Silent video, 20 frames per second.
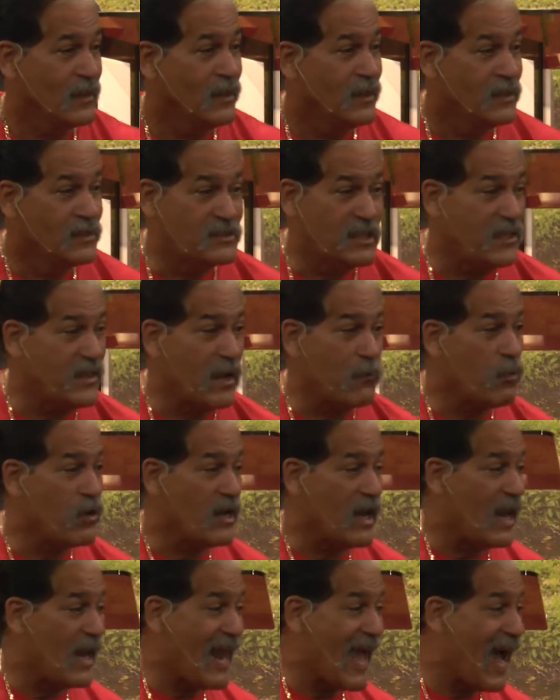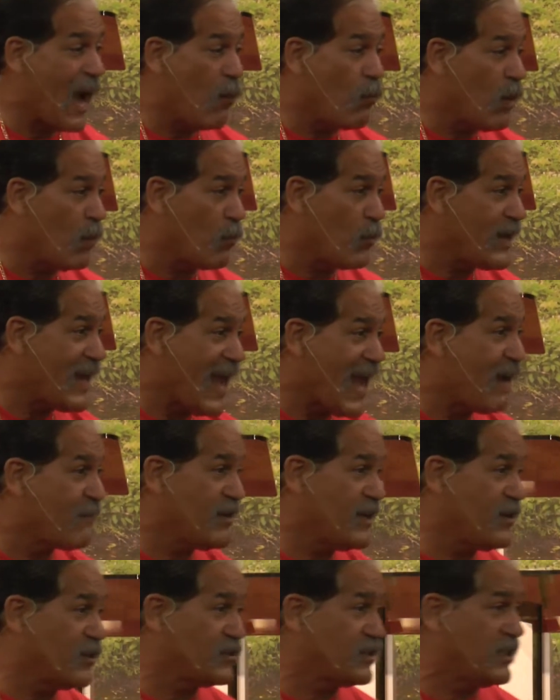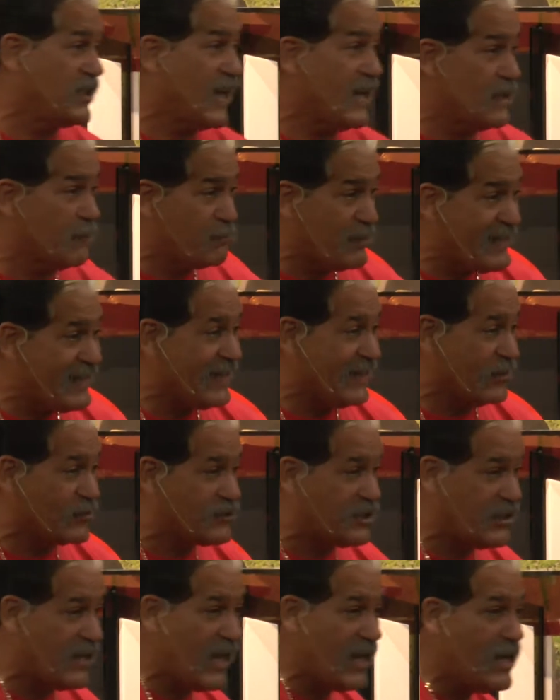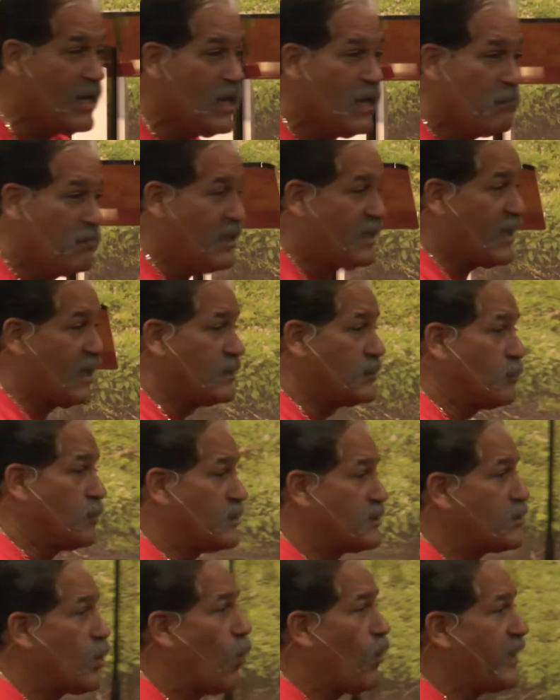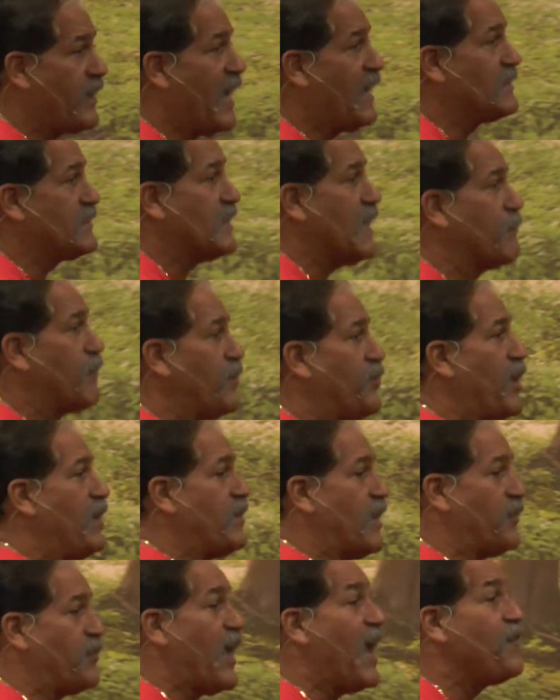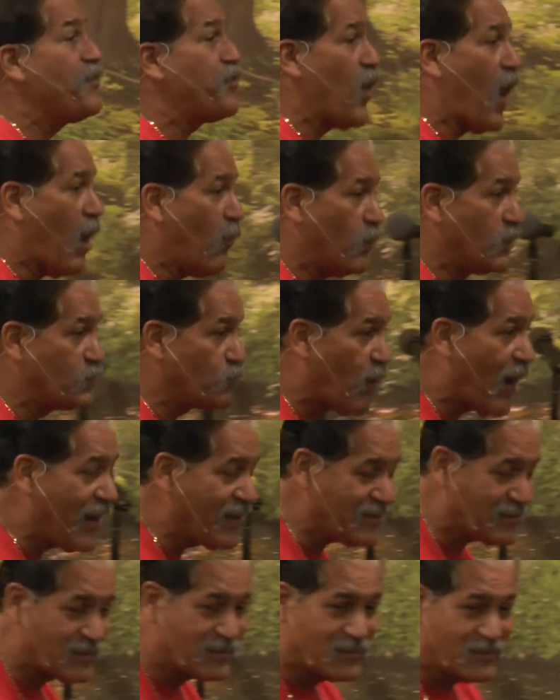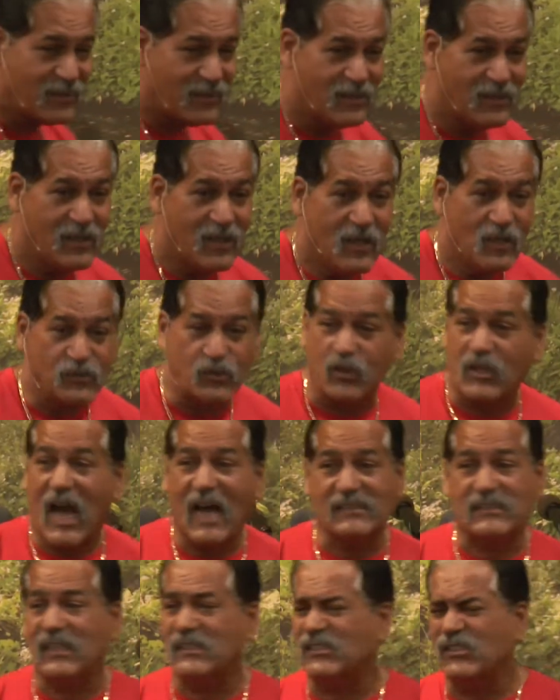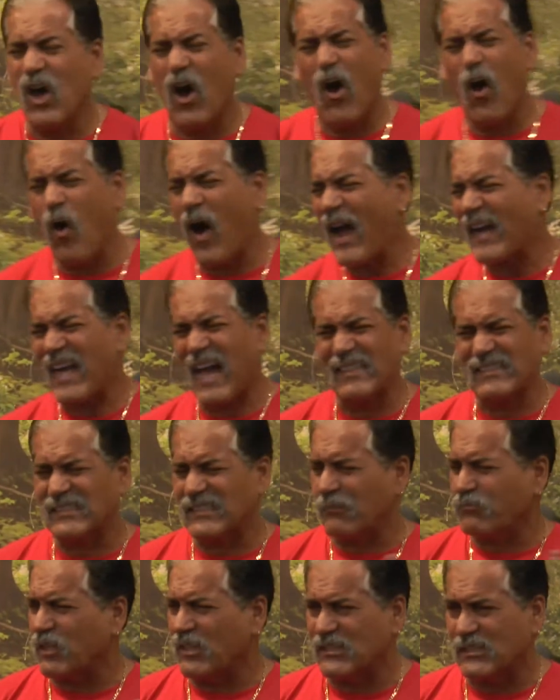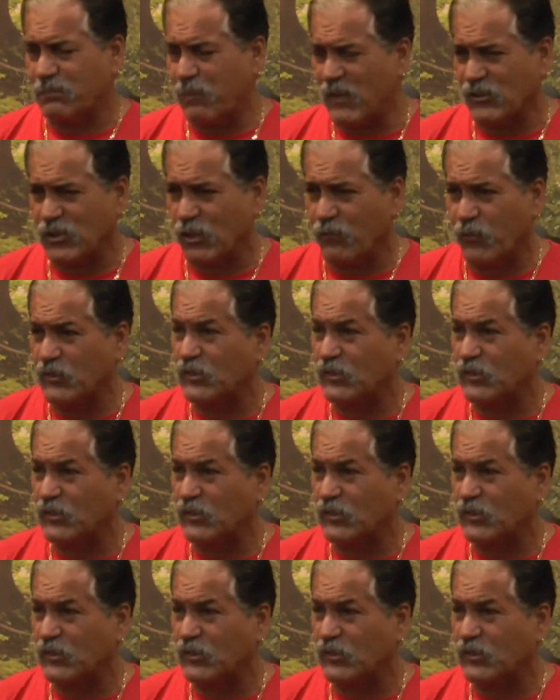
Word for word: See, they wouldn't allow what we have here today to be here today because it was so against everything that they thought was right. So God says, No, I got something special. For.